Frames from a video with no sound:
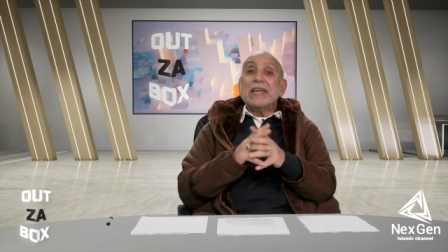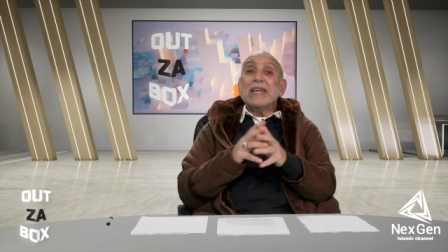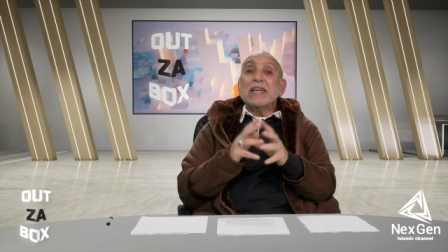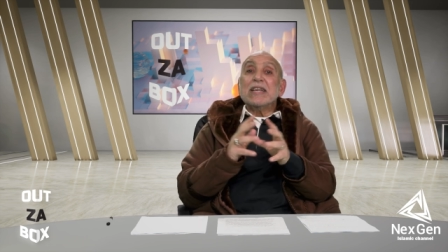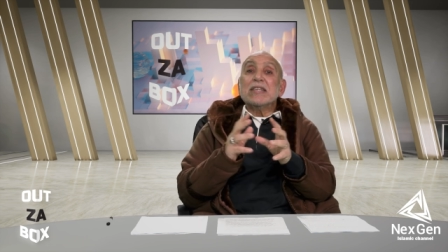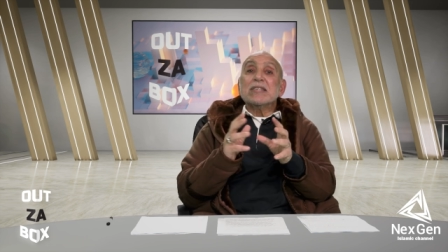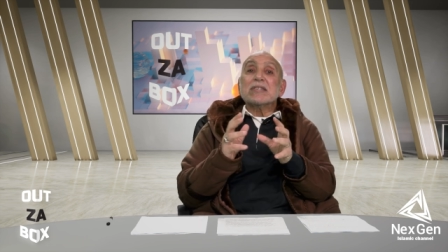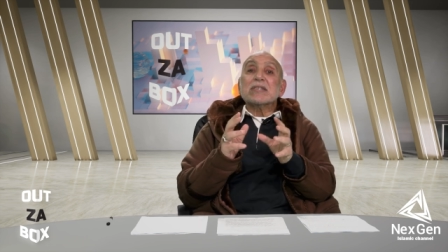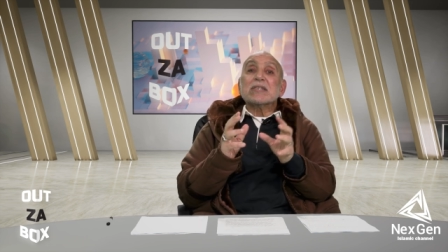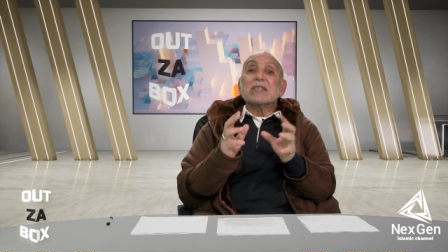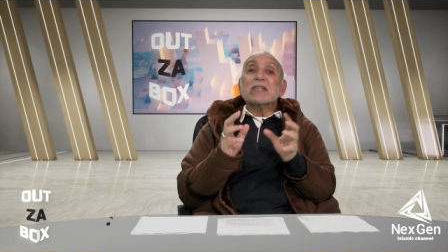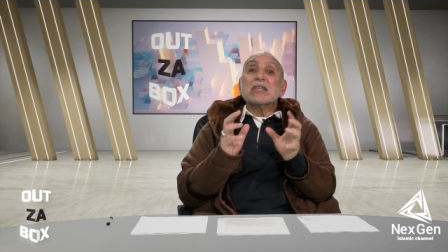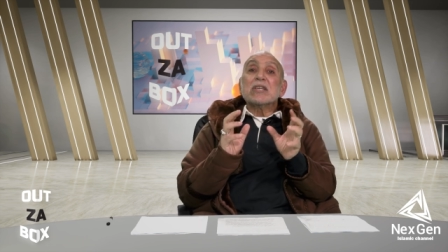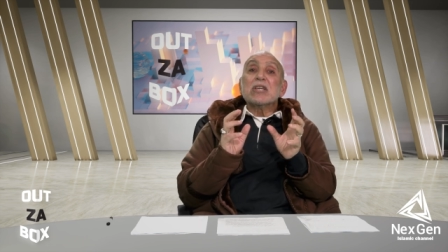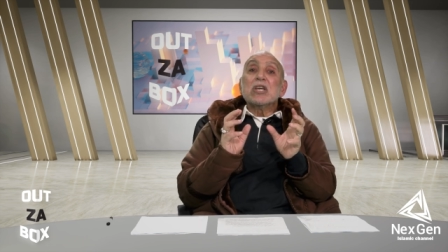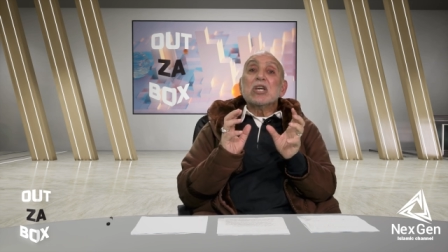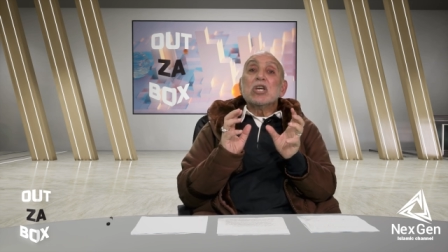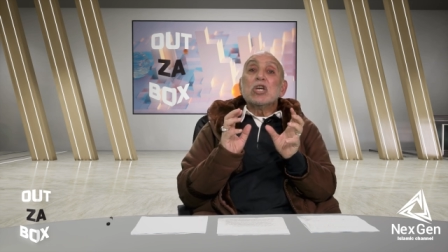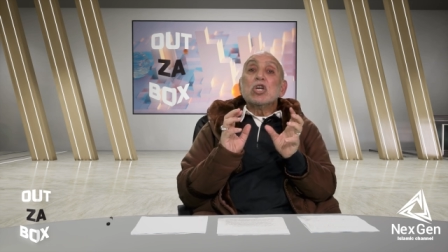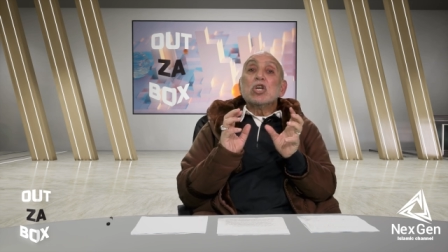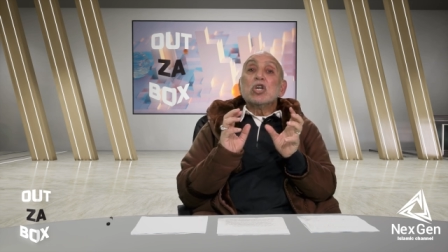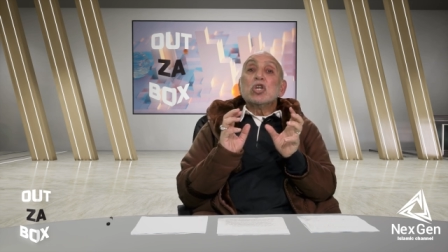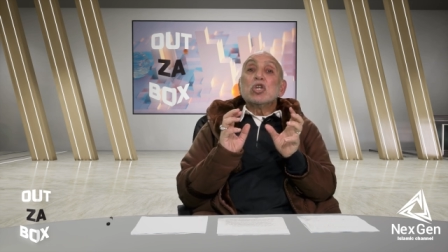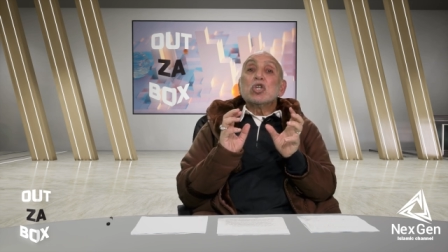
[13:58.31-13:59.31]
is
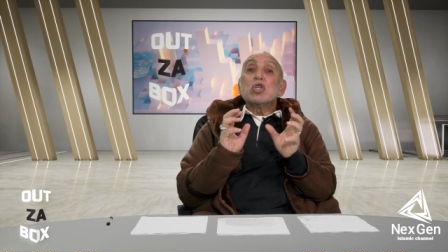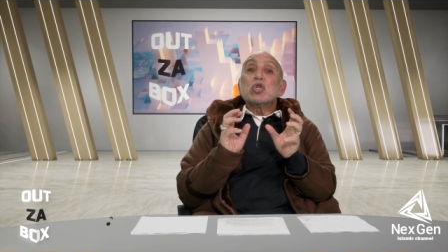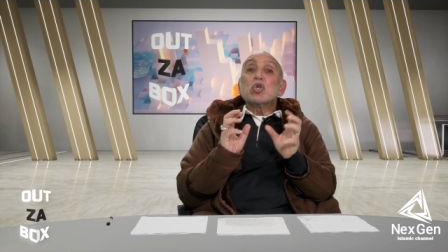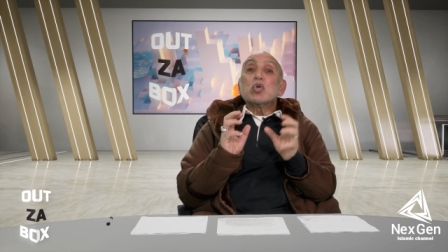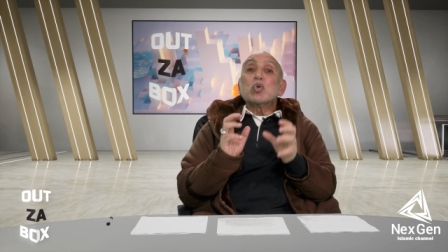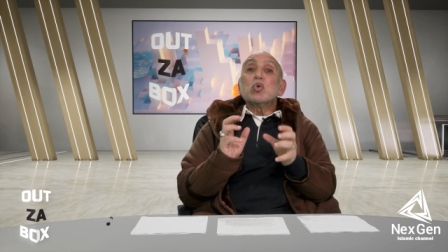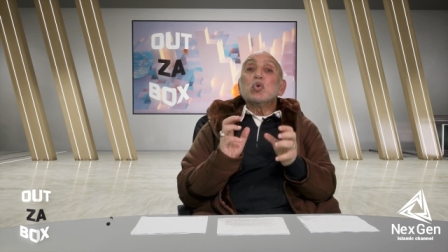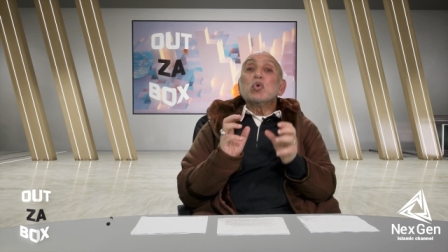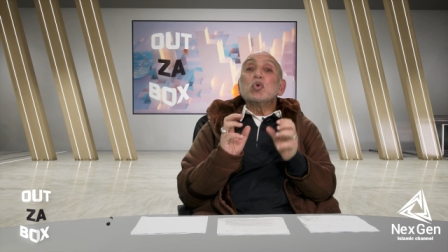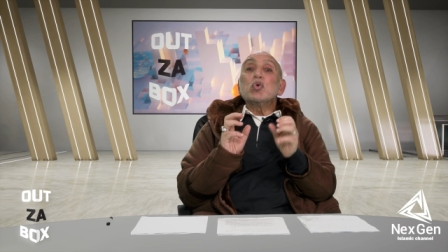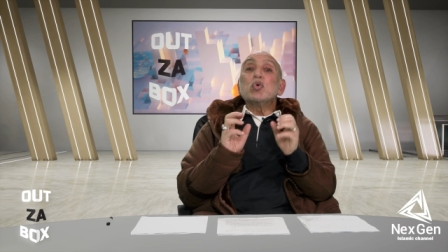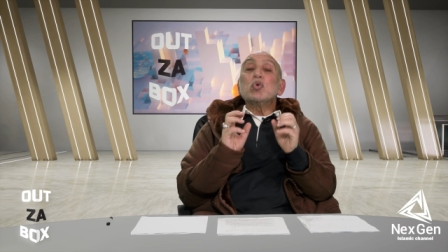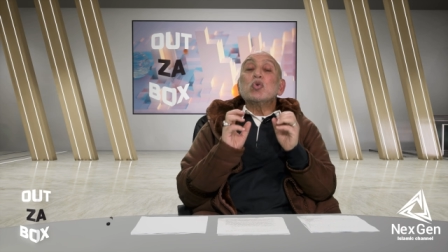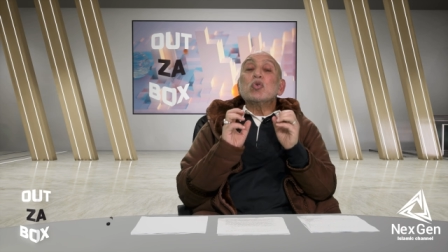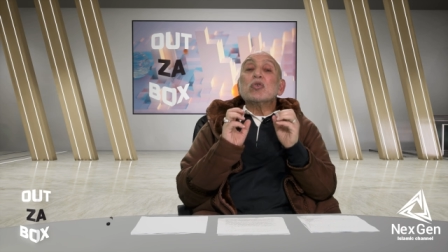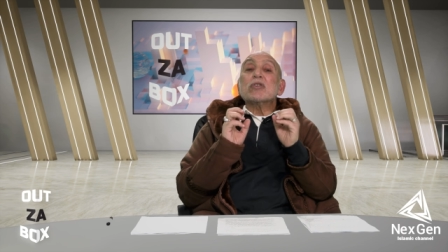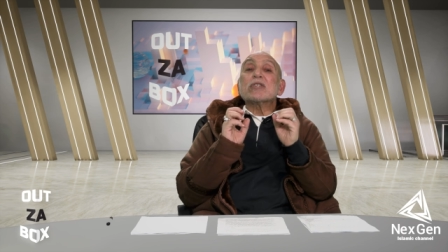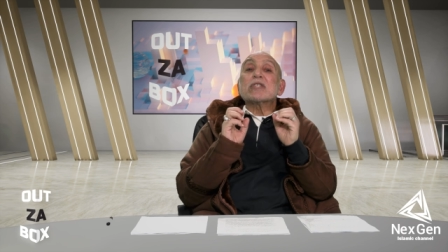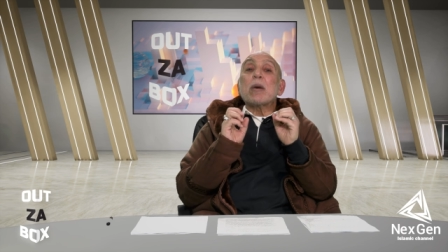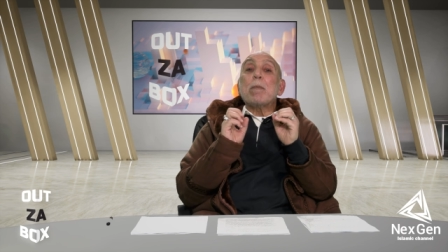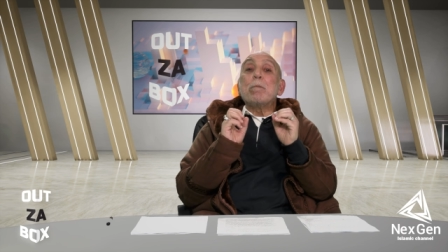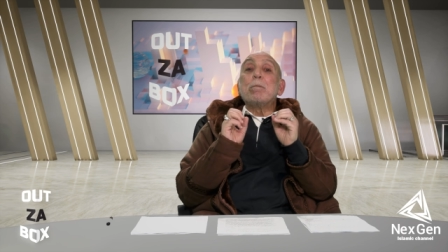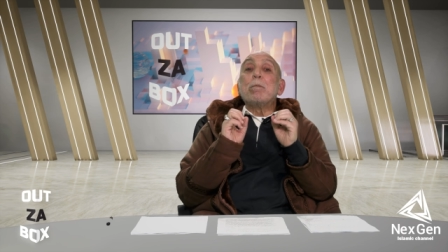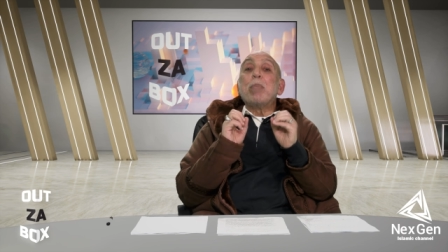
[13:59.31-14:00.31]

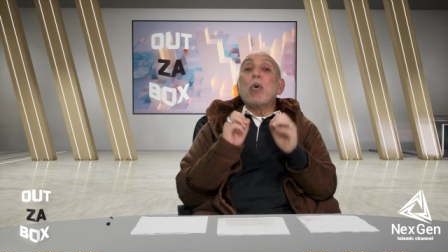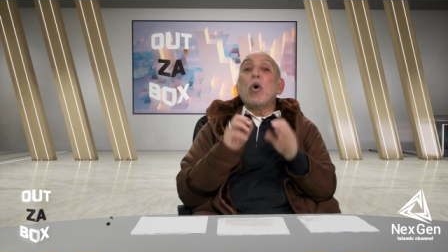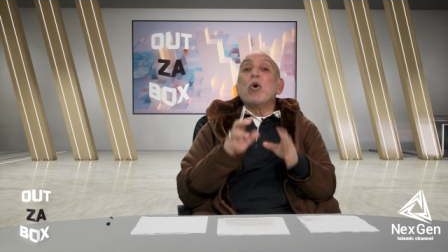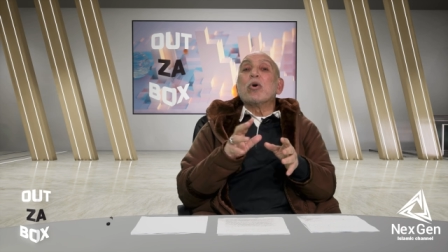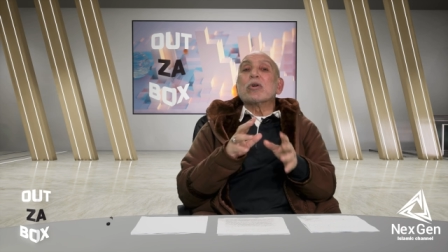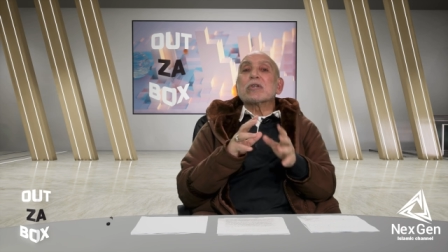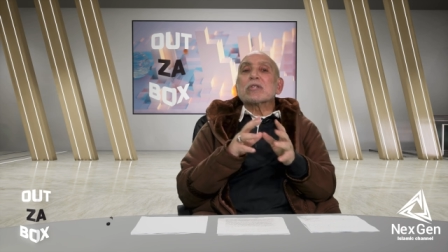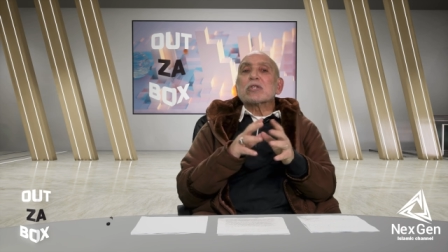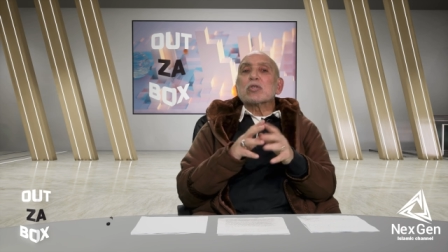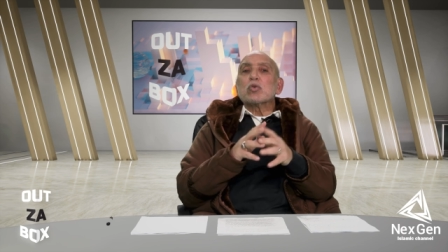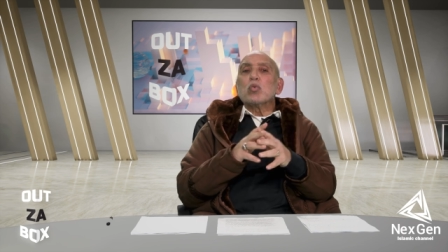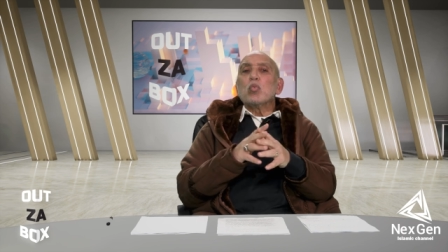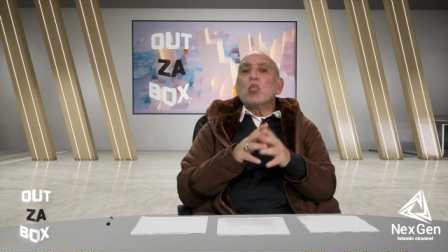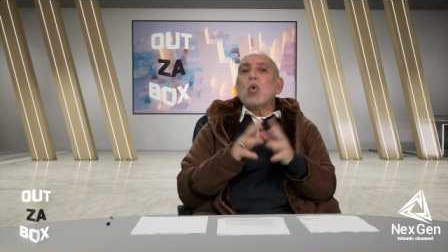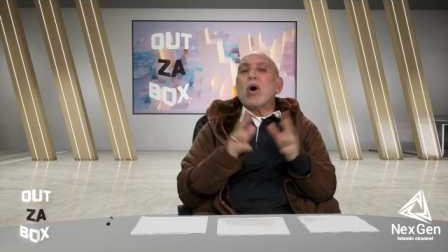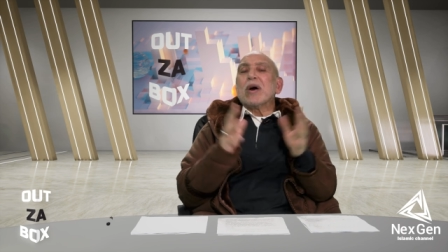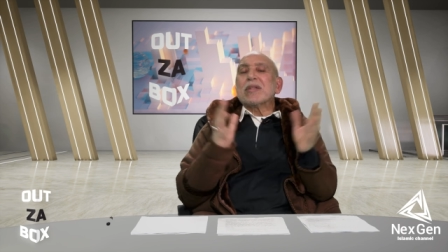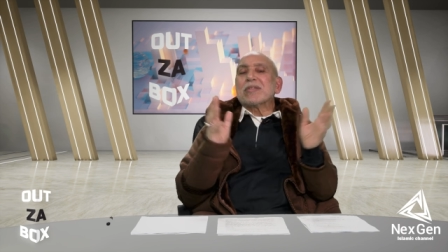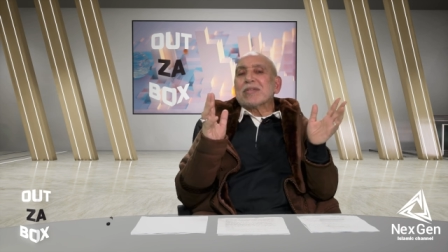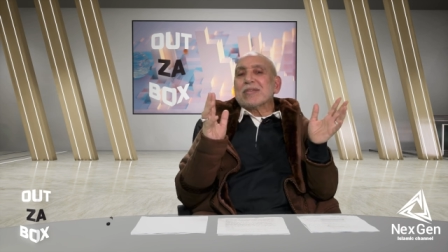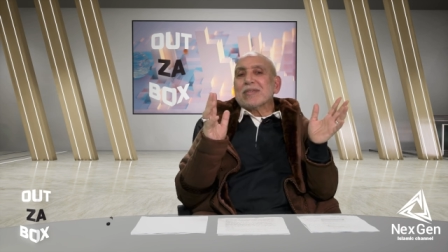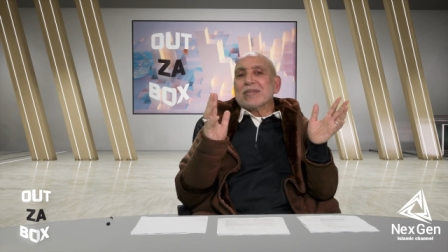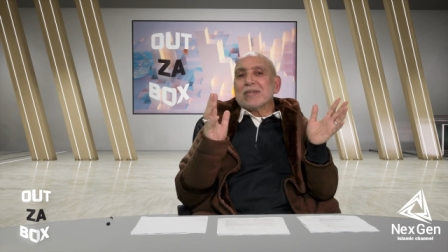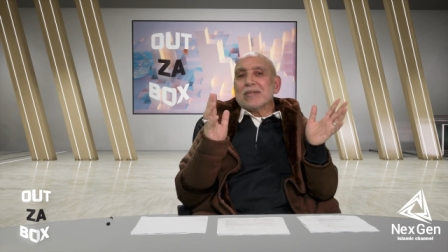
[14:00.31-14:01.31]
to support
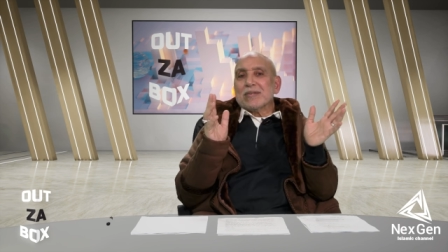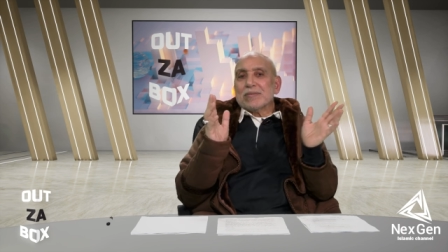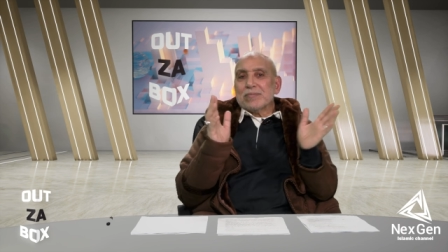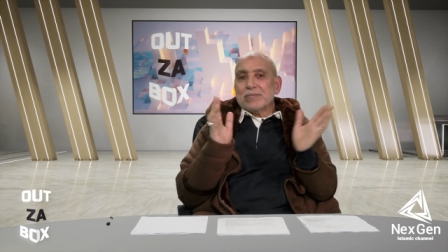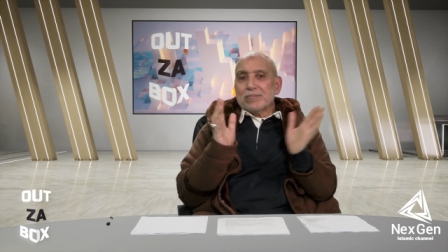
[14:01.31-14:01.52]
what?